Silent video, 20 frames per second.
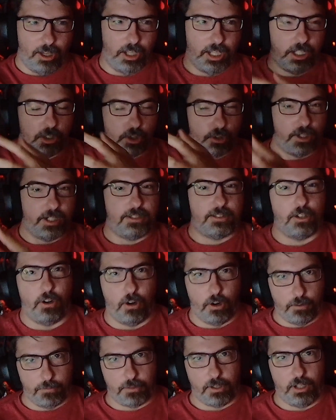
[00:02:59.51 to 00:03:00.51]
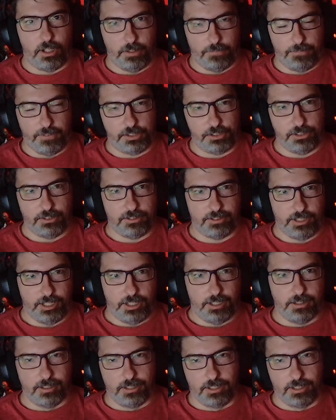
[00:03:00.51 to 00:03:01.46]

increase their overall efficiency.